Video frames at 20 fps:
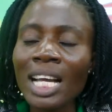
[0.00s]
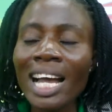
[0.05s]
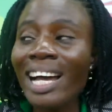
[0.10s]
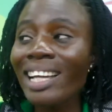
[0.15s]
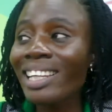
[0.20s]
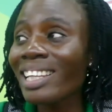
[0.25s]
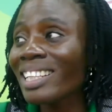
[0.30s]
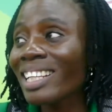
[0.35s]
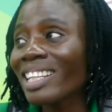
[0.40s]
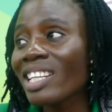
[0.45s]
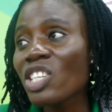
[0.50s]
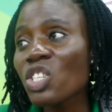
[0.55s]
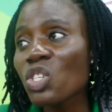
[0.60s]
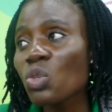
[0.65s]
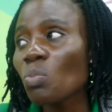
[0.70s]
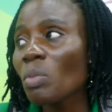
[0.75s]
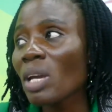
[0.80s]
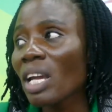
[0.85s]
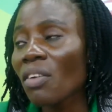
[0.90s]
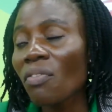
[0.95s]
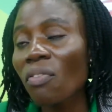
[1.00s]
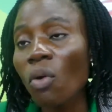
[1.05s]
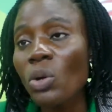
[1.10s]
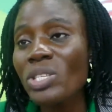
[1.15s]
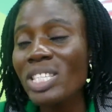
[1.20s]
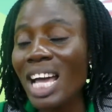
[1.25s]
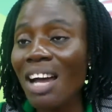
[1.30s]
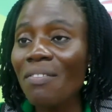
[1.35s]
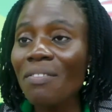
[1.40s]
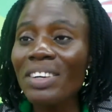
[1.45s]
I think they need to make
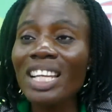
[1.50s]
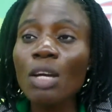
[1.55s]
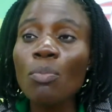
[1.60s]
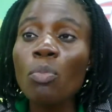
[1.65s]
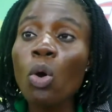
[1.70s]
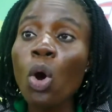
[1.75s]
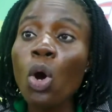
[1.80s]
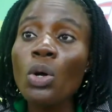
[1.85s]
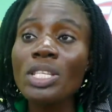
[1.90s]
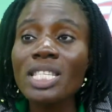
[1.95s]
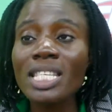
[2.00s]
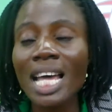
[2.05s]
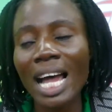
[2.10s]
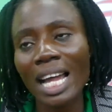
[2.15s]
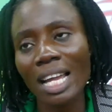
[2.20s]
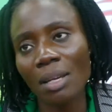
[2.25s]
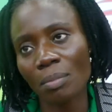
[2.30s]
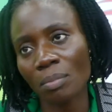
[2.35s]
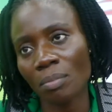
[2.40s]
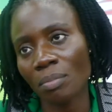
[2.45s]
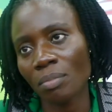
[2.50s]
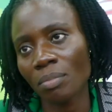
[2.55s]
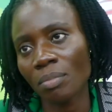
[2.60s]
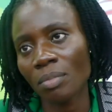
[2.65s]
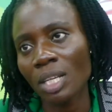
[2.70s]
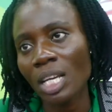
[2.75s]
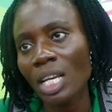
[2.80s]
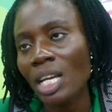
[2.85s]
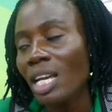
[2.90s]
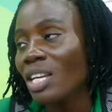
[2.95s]
funds available on time.
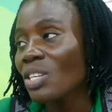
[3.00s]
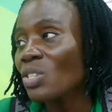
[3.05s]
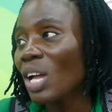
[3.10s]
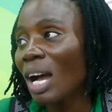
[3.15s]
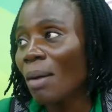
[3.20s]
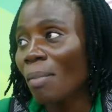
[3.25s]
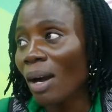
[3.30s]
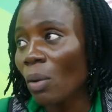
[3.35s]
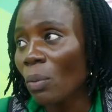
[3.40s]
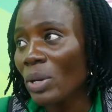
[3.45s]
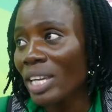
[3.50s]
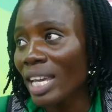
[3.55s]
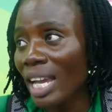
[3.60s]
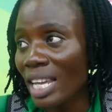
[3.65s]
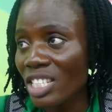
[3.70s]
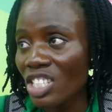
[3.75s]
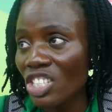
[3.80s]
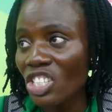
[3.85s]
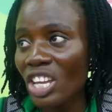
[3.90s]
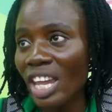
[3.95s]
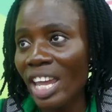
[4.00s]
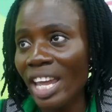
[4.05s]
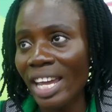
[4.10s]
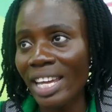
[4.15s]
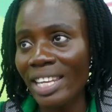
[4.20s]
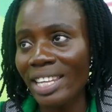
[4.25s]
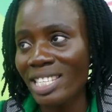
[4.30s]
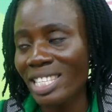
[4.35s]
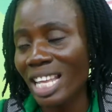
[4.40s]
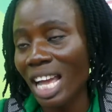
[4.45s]
It's not about we getting here
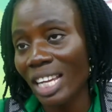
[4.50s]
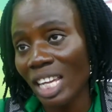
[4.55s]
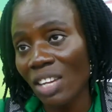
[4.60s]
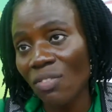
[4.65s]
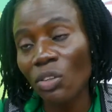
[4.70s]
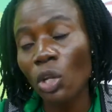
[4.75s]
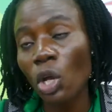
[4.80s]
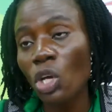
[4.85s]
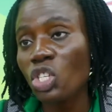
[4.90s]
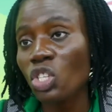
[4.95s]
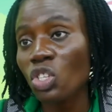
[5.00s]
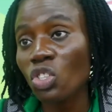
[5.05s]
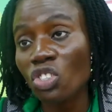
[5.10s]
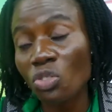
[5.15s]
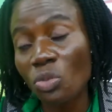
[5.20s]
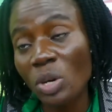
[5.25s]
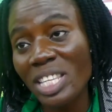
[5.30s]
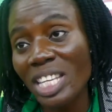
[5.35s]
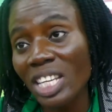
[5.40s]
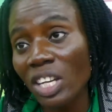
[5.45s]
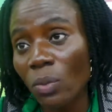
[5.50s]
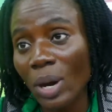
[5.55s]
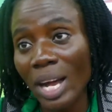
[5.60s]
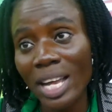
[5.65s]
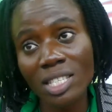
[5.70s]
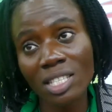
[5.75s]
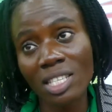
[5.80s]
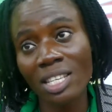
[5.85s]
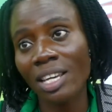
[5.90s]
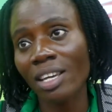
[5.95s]
and they start giving us training
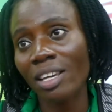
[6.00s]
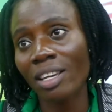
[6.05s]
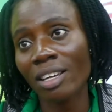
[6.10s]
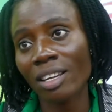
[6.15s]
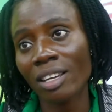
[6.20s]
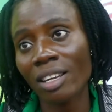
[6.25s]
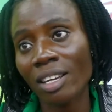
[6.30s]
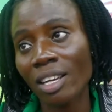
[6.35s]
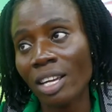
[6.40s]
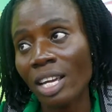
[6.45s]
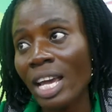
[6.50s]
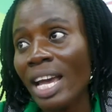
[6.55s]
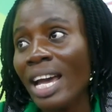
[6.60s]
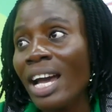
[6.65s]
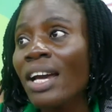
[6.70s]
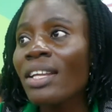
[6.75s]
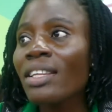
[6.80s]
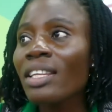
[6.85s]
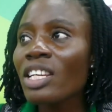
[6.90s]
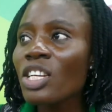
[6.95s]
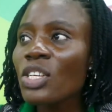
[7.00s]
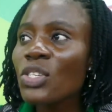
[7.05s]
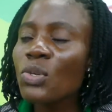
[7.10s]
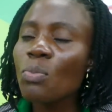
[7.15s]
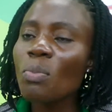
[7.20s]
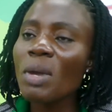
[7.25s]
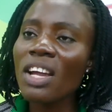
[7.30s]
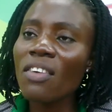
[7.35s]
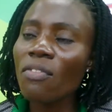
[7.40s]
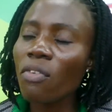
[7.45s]
grants here. They need to
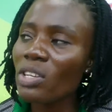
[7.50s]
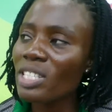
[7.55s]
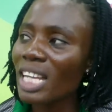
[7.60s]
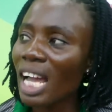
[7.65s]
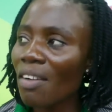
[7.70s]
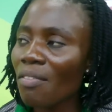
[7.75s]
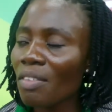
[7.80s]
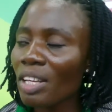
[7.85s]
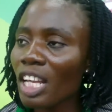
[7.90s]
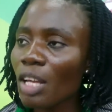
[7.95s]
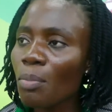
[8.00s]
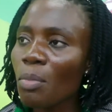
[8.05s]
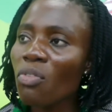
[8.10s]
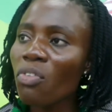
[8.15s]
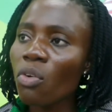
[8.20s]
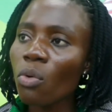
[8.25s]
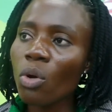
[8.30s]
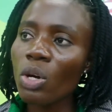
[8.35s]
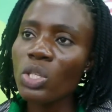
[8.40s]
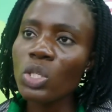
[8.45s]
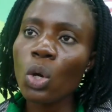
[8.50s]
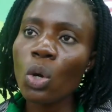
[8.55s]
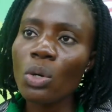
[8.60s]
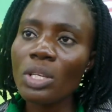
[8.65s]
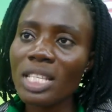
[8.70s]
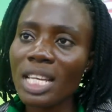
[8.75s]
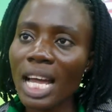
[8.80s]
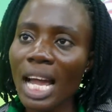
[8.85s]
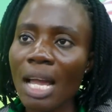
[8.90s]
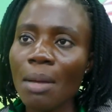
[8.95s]
make funds available for us on
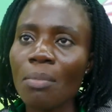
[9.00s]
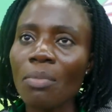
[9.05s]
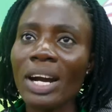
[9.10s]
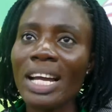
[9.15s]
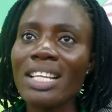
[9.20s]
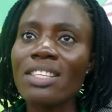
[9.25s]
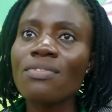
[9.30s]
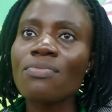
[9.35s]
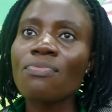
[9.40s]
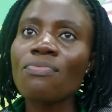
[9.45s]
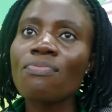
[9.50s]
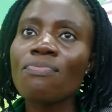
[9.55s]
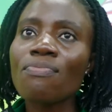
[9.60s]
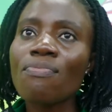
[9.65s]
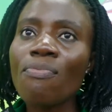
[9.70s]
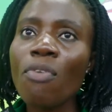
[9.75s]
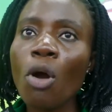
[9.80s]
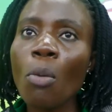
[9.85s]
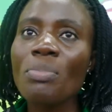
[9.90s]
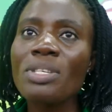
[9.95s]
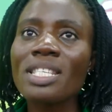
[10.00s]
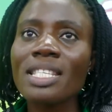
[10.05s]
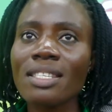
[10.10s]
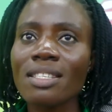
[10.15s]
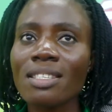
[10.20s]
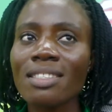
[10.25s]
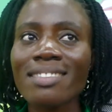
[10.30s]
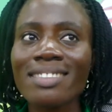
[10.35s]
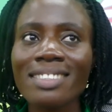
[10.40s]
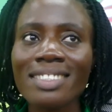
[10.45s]
time, right? From
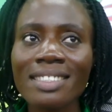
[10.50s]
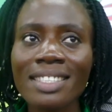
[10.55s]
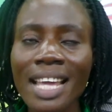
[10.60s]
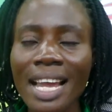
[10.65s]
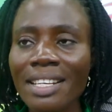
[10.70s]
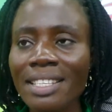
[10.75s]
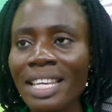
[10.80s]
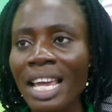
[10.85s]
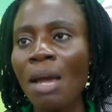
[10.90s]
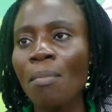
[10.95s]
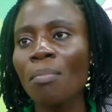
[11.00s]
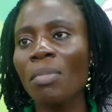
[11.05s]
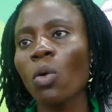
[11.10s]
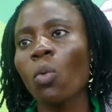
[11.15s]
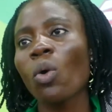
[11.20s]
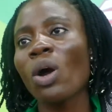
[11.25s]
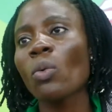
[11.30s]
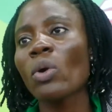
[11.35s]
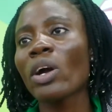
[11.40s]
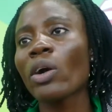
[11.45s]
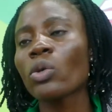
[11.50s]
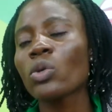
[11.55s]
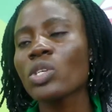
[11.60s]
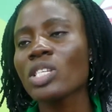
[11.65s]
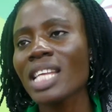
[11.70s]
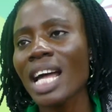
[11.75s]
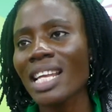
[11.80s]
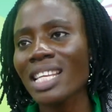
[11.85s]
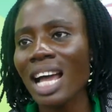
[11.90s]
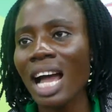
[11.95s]
September, when we're going to
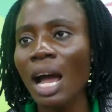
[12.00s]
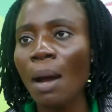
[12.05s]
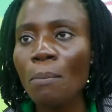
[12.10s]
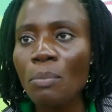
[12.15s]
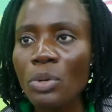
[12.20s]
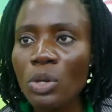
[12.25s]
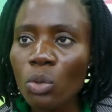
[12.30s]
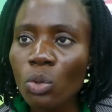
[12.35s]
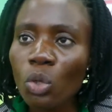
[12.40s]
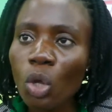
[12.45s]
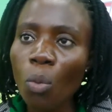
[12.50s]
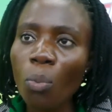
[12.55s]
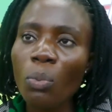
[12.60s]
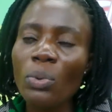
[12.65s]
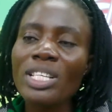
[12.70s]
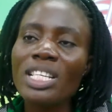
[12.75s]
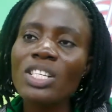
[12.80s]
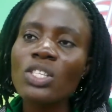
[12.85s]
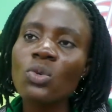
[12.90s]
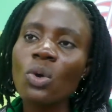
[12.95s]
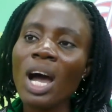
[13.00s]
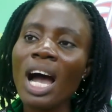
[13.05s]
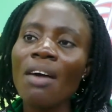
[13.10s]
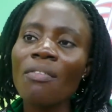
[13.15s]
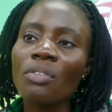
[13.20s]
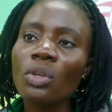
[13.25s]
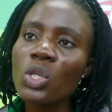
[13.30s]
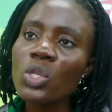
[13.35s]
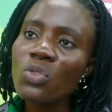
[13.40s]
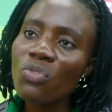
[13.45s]
start our build-up, we need to
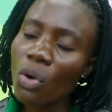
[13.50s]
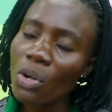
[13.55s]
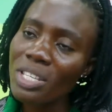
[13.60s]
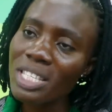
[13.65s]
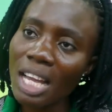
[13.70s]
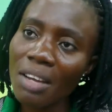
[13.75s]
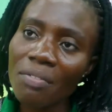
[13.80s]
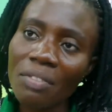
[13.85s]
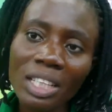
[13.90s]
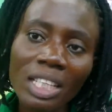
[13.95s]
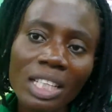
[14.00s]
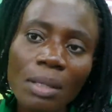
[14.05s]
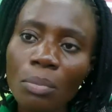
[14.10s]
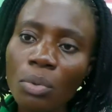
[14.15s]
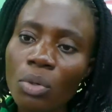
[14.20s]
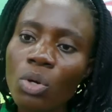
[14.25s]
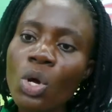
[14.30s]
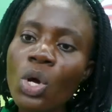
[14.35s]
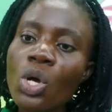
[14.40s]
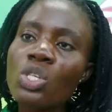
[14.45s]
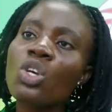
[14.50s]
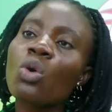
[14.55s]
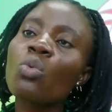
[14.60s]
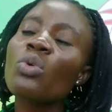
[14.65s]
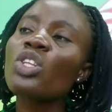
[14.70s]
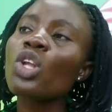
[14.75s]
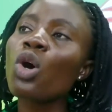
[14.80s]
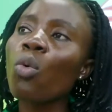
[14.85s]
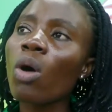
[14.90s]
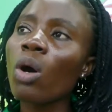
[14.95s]
have those funds available so
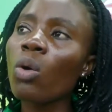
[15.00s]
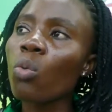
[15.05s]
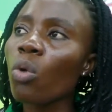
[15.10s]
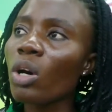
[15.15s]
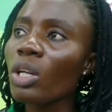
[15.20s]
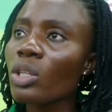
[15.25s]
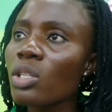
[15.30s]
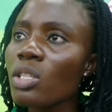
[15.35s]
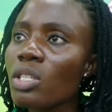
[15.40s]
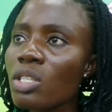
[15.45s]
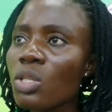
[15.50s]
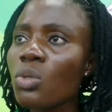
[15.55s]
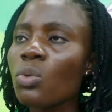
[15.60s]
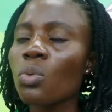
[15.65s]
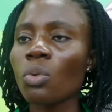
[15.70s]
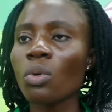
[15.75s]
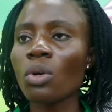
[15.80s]
we know what we want to do.